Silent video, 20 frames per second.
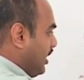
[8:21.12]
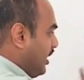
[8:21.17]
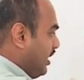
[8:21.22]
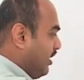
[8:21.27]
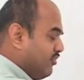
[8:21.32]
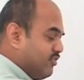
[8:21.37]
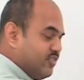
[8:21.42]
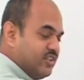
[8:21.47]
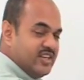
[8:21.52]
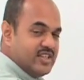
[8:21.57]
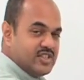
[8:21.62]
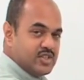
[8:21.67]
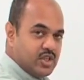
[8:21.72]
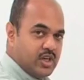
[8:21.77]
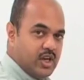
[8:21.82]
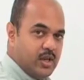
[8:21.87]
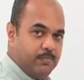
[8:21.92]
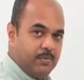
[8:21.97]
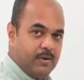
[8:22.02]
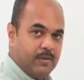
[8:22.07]
If these
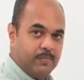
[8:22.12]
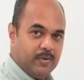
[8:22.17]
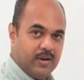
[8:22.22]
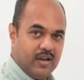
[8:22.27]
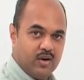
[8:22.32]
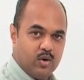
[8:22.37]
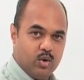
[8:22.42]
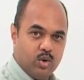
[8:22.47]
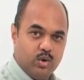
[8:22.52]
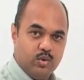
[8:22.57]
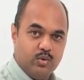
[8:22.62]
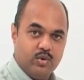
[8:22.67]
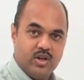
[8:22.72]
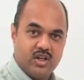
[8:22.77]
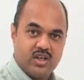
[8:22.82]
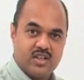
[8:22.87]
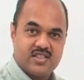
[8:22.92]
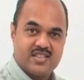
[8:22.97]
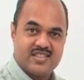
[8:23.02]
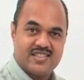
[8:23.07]
three people are going to
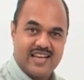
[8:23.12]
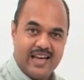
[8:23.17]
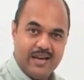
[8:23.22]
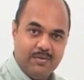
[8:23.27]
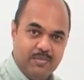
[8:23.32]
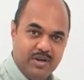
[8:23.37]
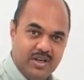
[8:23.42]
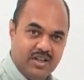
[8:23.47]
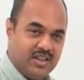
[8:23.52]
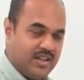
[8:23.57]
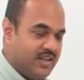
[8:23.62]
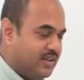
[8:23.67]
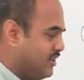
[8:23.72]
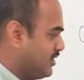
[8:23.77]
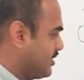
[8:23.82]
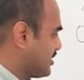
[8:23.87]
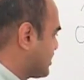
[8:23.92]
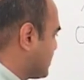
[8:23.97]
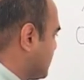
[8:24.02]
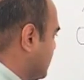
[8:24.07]
work
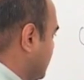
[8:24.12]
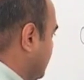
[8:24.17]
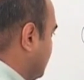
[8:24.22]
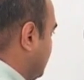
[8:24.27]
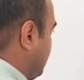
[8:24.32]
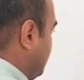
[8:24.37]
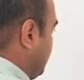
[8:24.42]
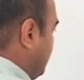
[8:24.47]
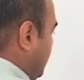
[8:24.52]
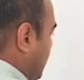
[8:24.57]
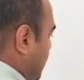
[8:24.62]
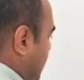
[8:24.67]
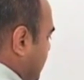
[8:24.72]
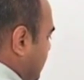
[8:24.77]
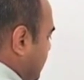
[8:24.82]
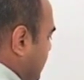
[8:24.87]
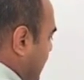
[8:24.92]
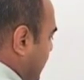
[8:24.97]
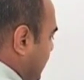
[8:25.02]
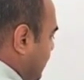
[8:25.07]
simultaneously,
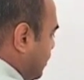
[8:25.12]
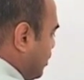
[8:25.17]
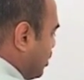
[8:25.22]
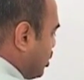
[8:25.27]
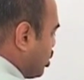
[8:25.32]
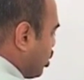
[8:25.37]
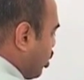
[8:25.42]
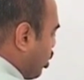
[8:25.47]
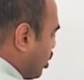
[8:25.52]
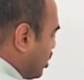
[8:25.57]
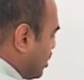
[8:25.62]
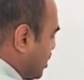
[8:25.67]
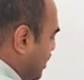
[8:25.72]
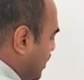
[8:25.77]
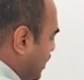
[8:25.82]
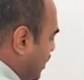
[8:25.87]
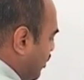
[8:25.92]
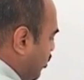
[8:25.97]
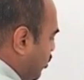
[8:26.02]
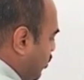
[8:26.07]
then
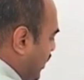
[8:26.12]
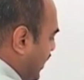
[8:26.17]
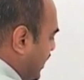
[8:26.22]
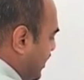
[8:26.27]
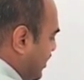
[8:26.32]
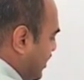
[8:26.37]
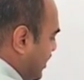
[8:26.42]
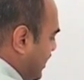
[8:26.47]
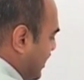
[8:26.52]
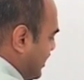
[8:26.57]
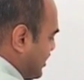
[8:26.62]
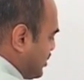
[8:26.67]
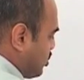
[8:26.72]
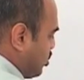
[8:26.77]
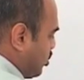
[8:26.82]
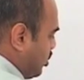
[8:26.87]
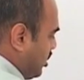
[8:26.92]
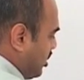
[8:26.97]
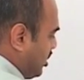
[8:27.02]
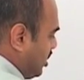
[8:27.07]
total one day's
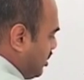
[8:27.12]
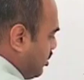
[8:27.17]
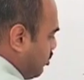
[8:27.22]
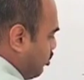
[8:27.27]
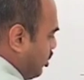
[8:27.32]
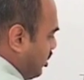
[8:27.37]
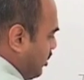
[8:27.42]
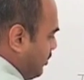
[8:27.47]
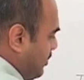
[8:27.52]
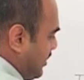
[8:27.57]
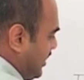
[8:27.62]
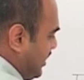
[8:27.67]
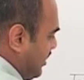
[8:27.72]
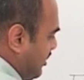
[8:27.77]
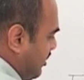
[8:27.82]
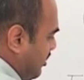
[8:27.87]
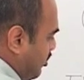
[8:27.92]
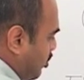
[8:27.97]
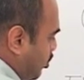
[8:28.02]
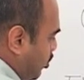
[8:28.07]
work would
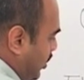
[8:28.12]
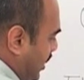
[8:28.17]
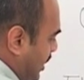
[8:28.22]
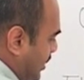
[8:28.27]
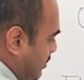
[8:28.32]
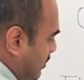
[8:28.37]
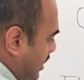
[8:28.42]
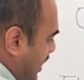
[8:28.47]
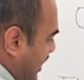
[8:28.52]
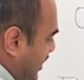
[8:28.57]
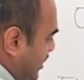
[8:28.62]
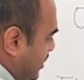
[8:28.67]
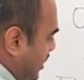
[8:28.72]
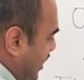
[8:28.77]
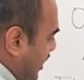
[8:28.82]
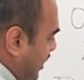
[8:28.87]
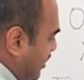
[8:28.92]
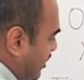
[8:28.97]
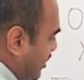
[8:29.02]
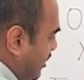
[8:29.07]
be 1 by
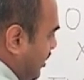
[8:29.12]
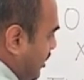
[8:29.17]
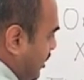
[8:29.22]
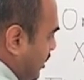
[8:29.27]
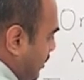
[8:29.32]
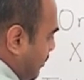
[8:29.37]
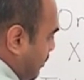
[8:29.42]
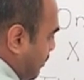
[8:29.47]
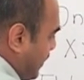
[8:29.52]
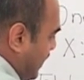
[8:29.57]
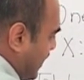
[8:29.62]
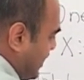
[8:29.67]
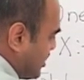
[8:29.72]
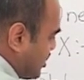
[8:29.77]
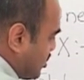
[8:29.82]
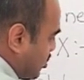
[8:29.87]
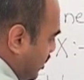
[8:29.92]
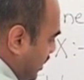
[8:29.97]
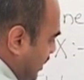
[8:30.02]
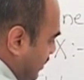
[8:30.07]
10
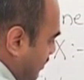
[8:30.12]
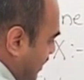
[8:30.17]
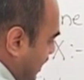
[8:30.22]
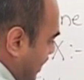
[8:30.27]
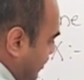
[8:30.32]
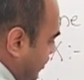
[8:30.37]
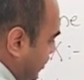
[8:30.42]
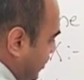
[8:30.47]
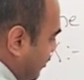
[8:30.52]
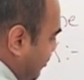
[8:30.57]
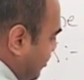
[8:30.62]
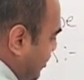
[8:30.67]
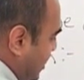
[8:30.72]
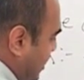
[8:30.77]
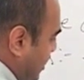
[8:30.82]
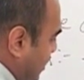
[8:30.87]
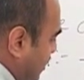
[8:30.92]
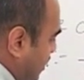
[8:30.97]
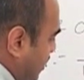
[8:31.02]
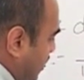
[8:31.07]
plus 1 by
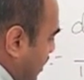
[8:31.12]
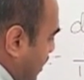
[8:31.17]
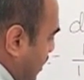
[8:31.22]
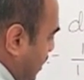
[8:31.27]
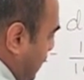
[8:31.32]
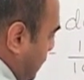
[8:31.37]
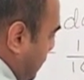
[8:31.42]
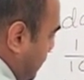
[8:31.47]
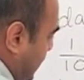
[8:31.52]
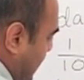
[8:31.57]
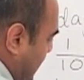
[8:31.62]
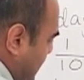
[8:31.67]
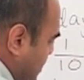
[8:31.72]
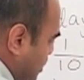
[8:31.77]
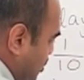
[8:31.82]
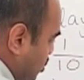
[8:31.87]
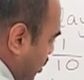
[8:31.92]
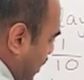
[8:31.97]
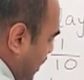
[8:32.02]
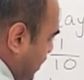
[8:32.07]
15
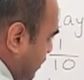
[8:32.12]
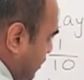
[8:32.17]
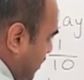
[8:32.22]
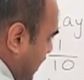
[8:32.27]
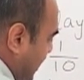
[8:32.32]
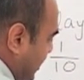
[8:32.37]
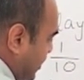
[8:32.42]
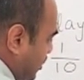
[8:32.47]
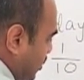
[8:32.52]
plus 1 by